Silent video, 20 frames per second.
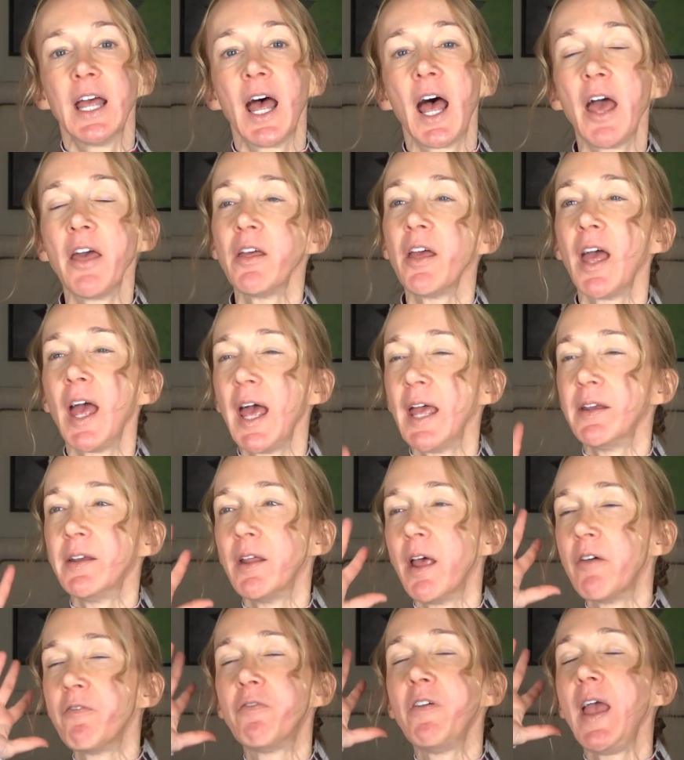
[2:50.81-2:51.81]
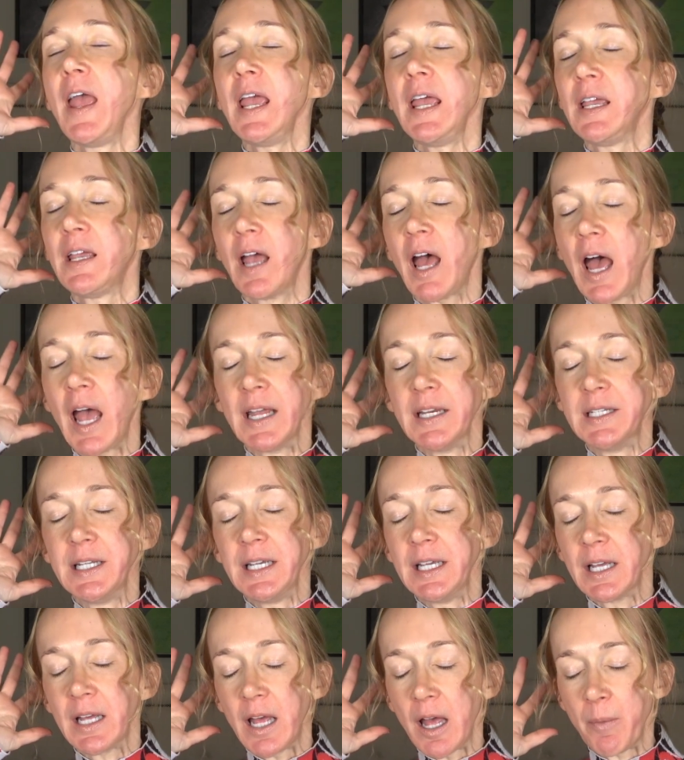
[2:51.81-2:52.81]
I had a vague
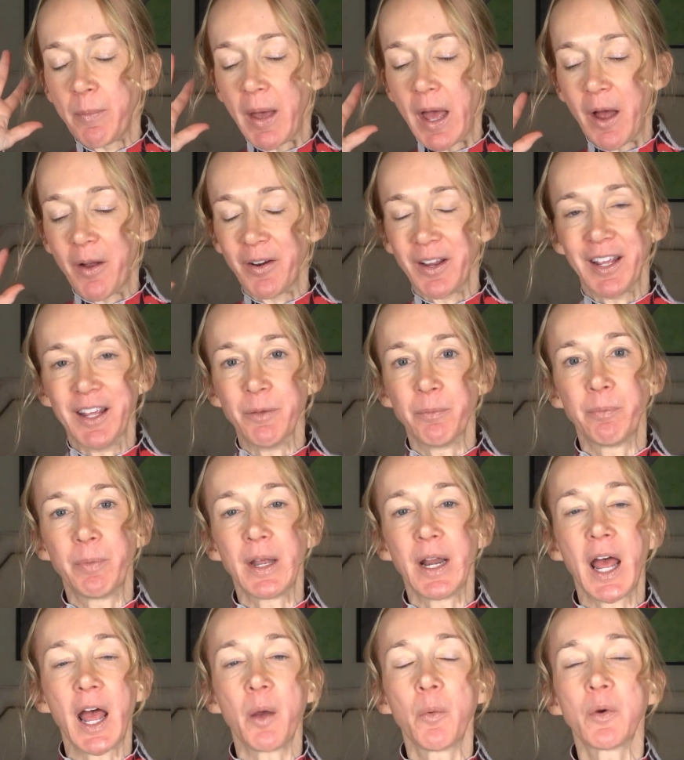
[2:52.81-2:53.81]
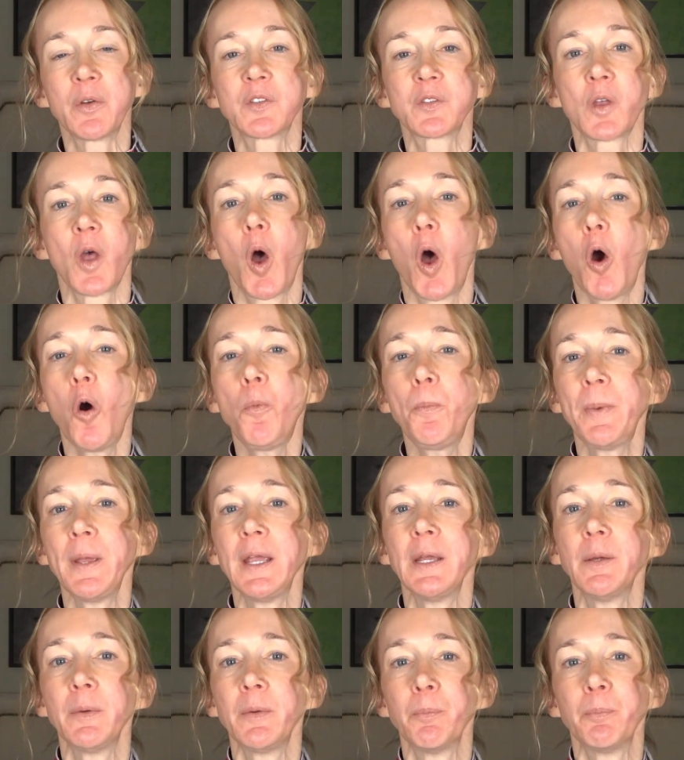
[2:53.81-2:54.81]
idea about it, but I was
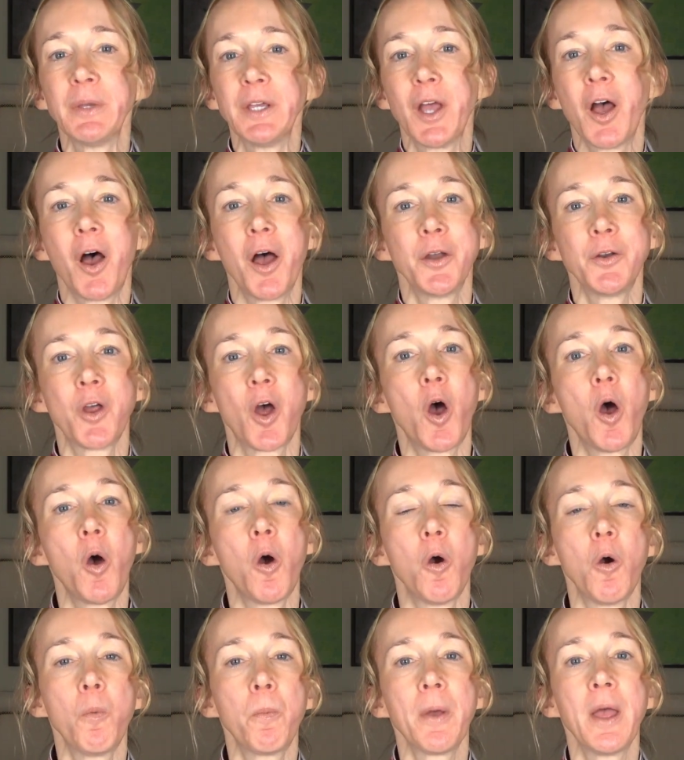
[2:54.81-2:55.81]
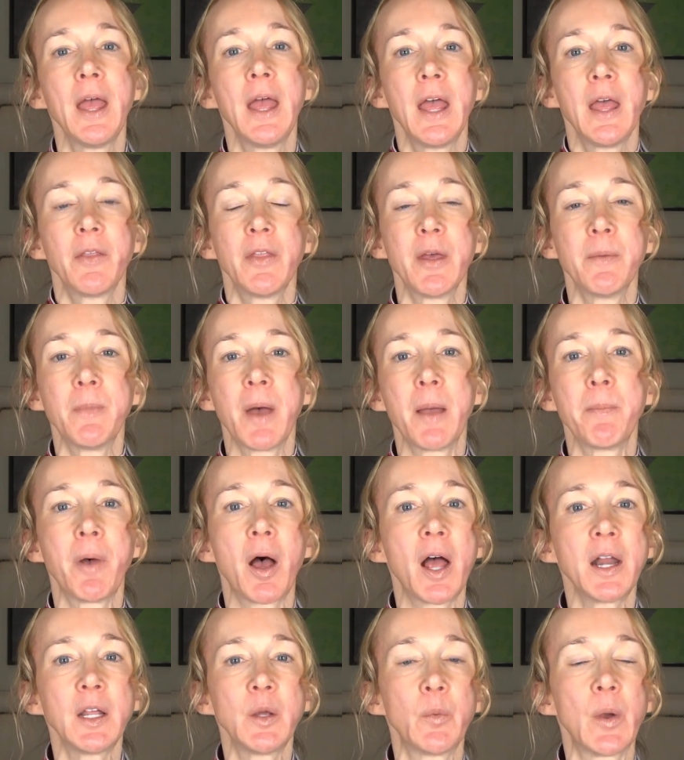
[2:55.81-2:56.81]
hoping beyond hope that my
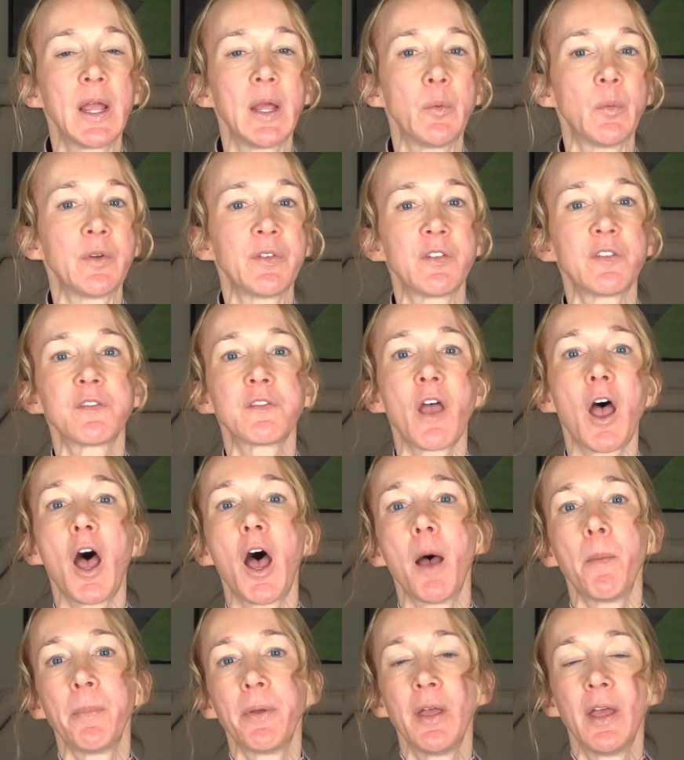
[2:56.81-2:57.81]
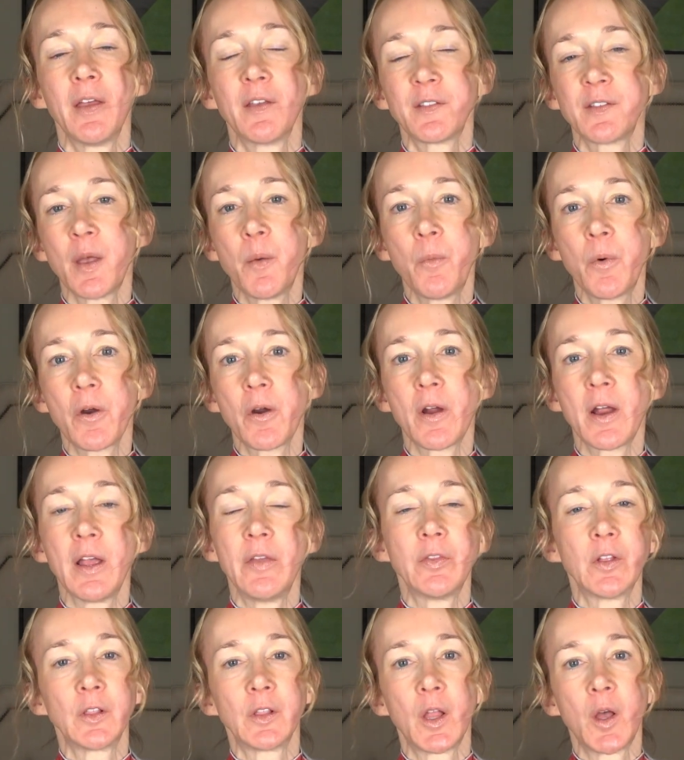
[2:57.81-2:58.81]
body weight would stop somewhere
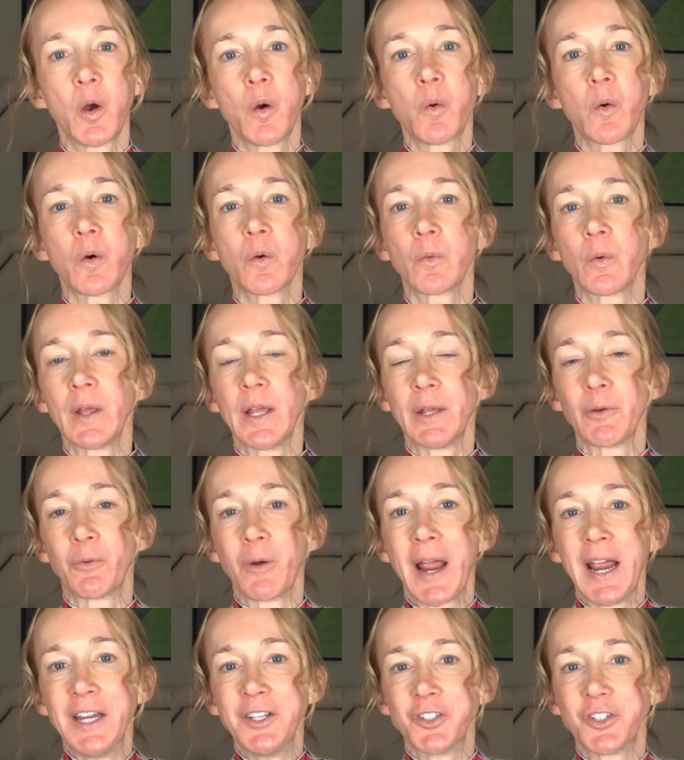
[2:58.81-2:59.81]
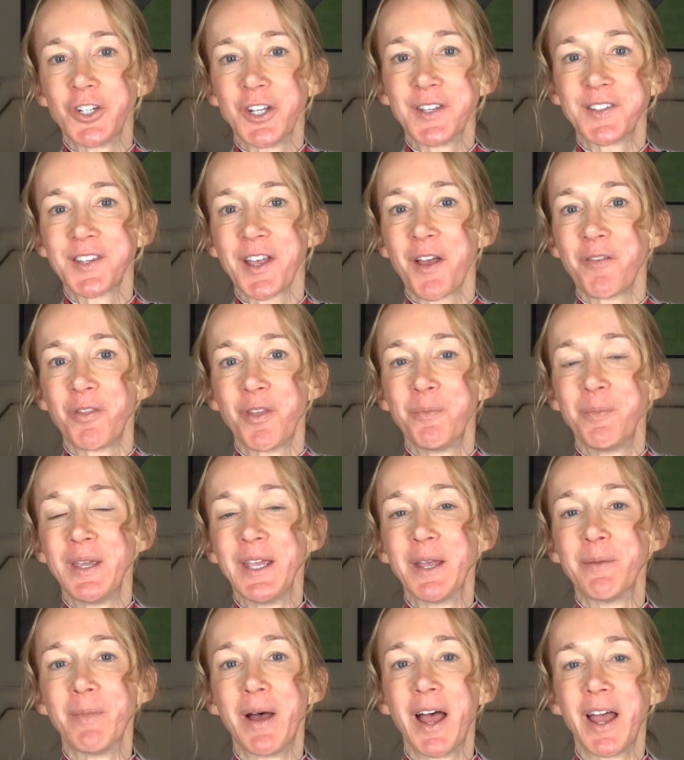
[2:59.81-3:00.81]
in the lower ranges of the
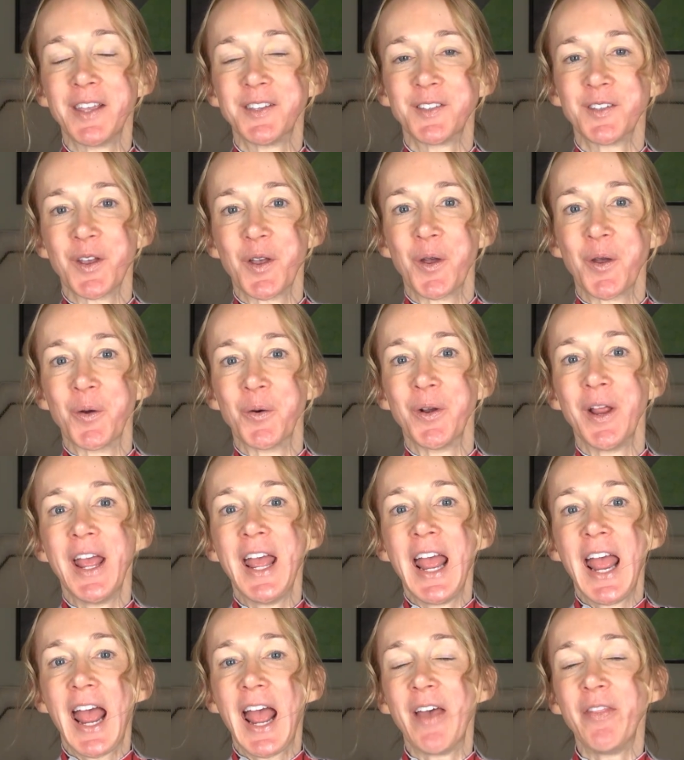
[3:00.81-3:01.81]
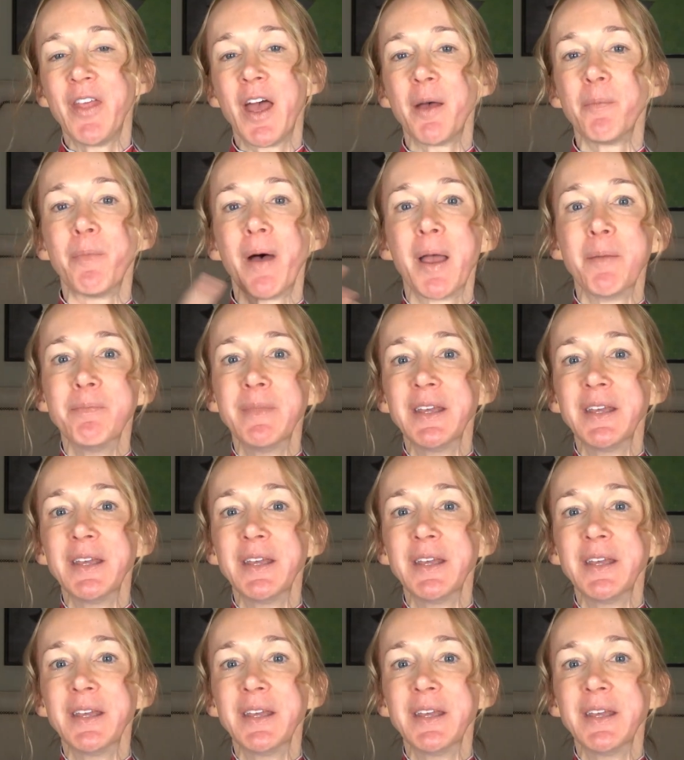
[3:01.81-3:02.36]
BMI zone, and that my